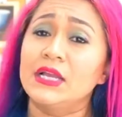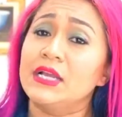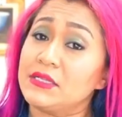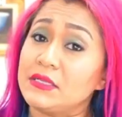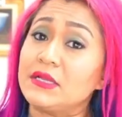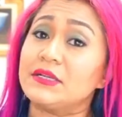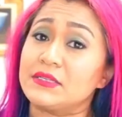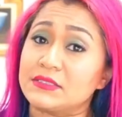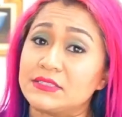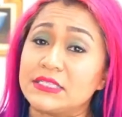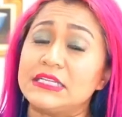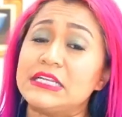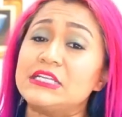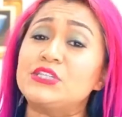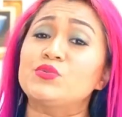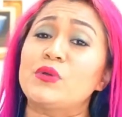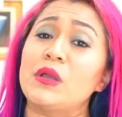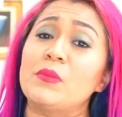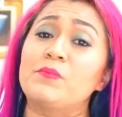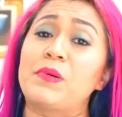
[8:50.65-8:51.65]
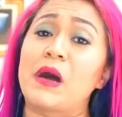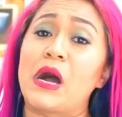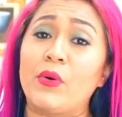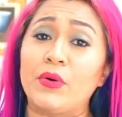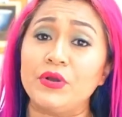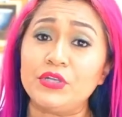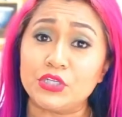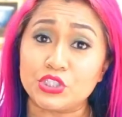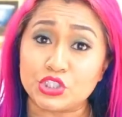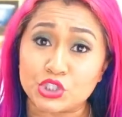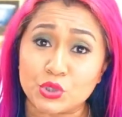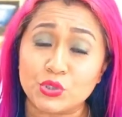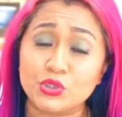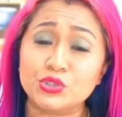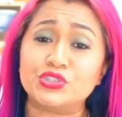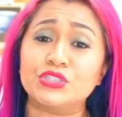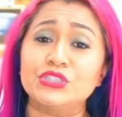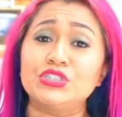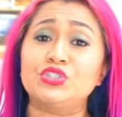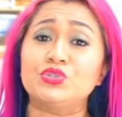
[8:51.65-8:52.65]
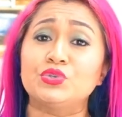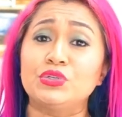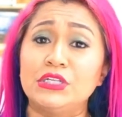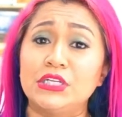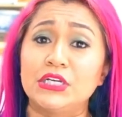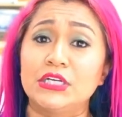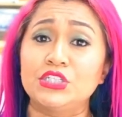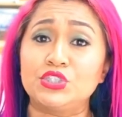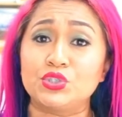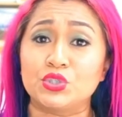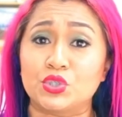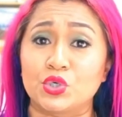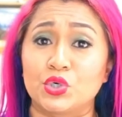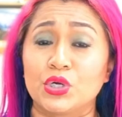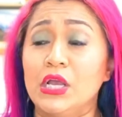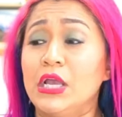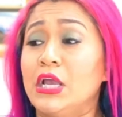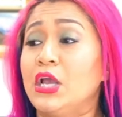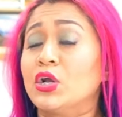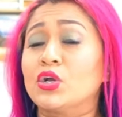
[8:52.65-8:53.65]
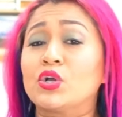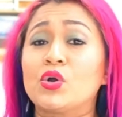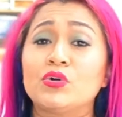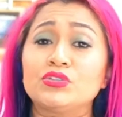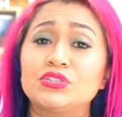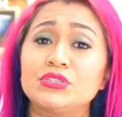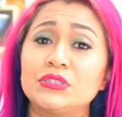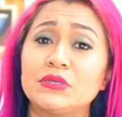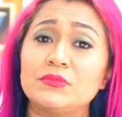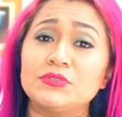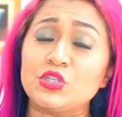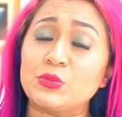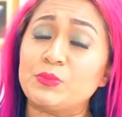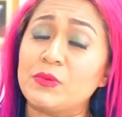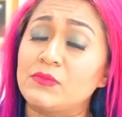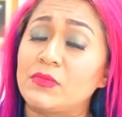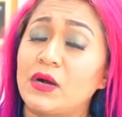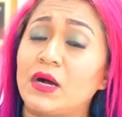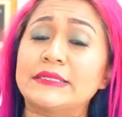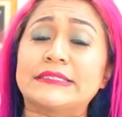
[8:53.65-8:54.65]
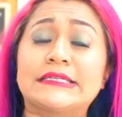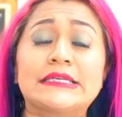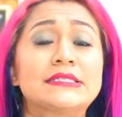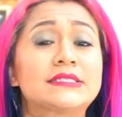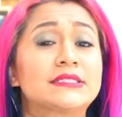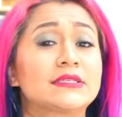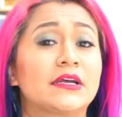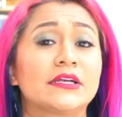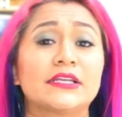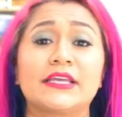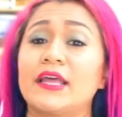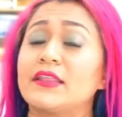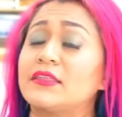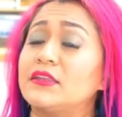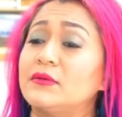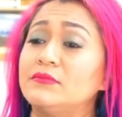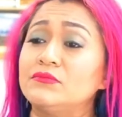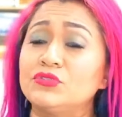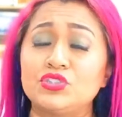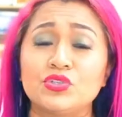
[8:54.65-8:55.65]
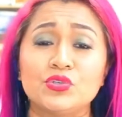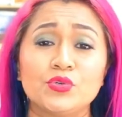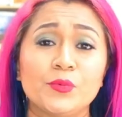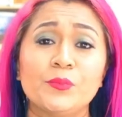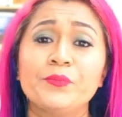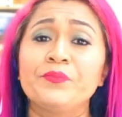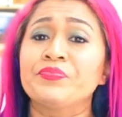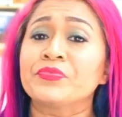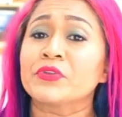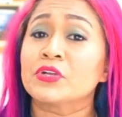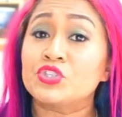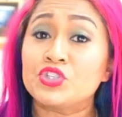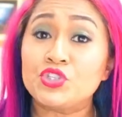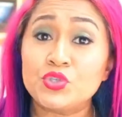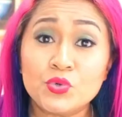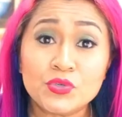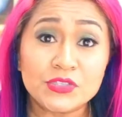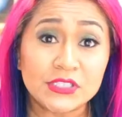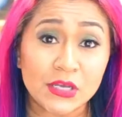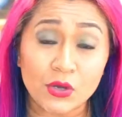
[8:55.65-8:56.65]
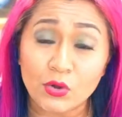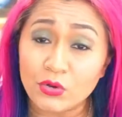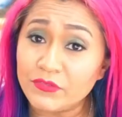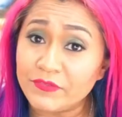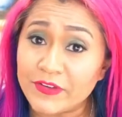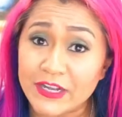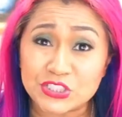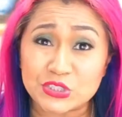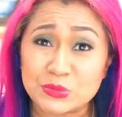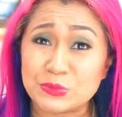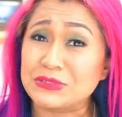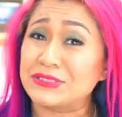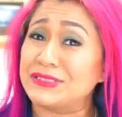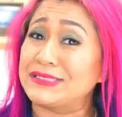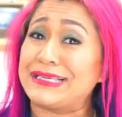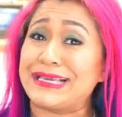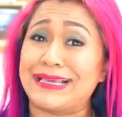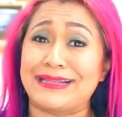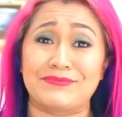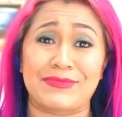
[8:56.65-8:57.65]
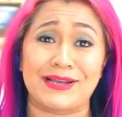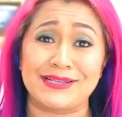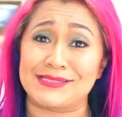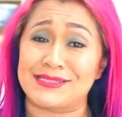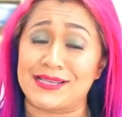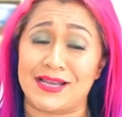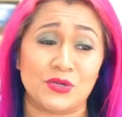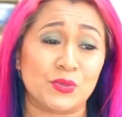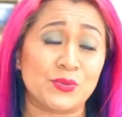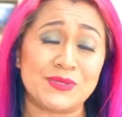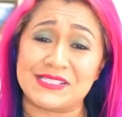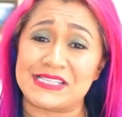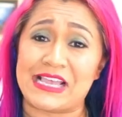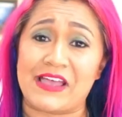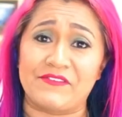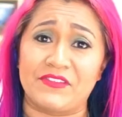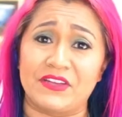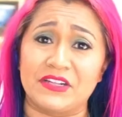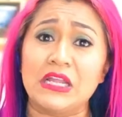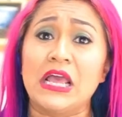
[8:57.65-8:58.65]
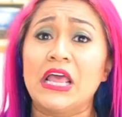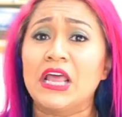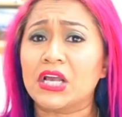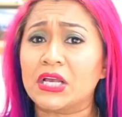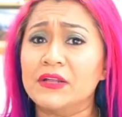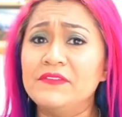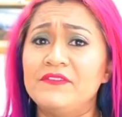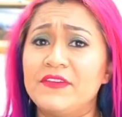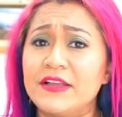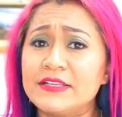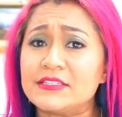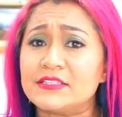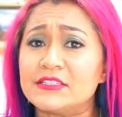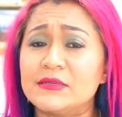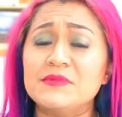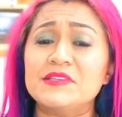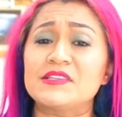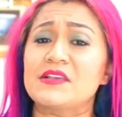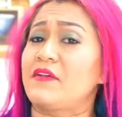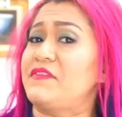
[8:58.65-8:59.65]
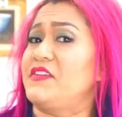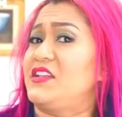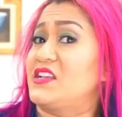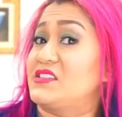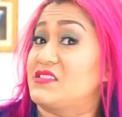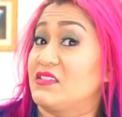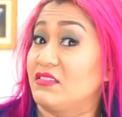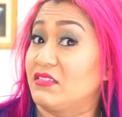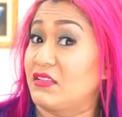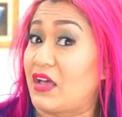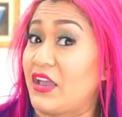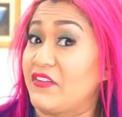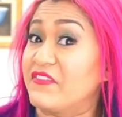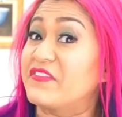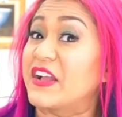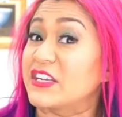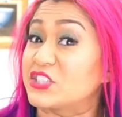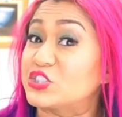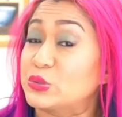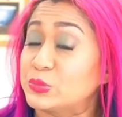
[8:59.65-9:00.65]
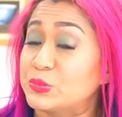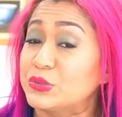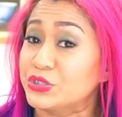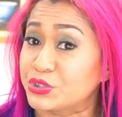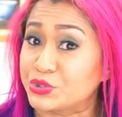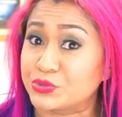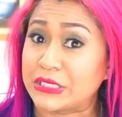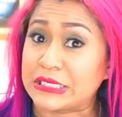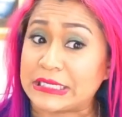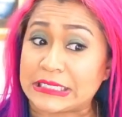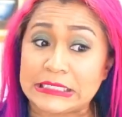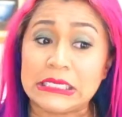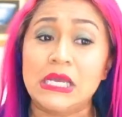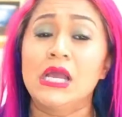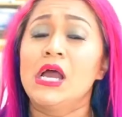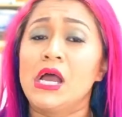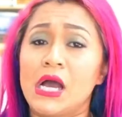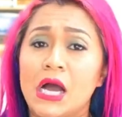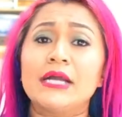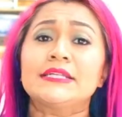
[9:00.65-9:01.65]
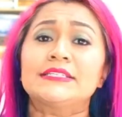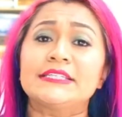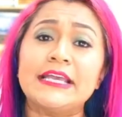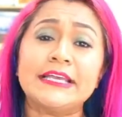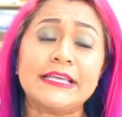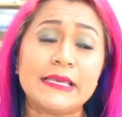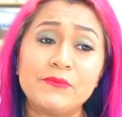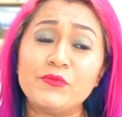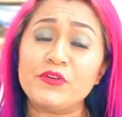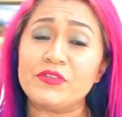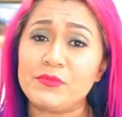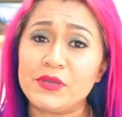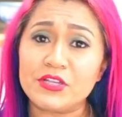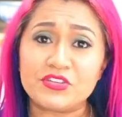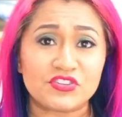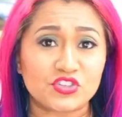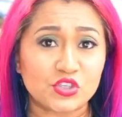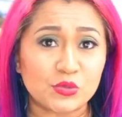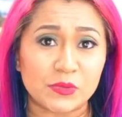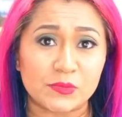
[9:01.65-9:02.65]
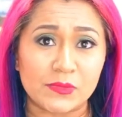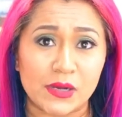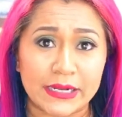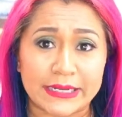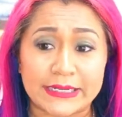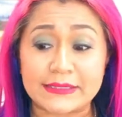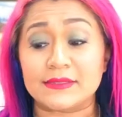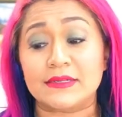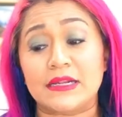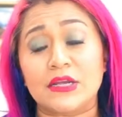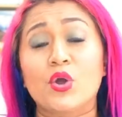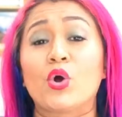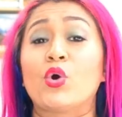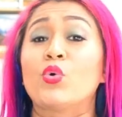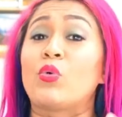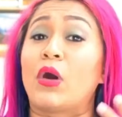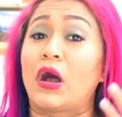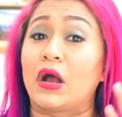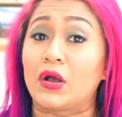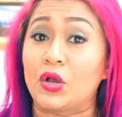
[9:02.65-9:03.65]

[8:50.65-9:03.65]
Like I said, is to empower your children to learn to cook. Go to the supermarkets, get them to choose their own vegetables. Again, my son, who's 7, convinces himself he doesn't like vegetables really. I take him with me to the supermarkets and I go, what?